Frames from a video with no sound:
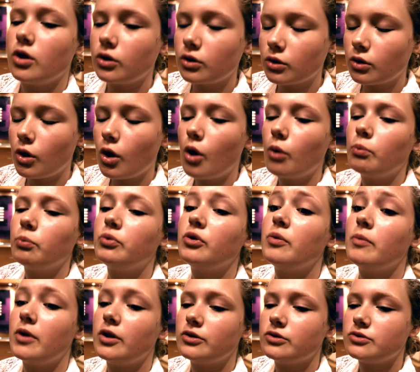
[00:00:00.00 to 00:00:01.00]
it
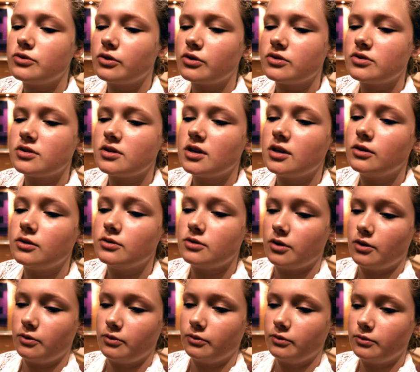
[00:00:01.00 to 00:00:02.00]
complements your skin
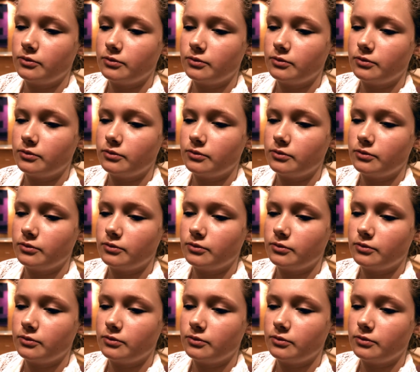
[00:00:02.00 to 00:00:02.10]
tone.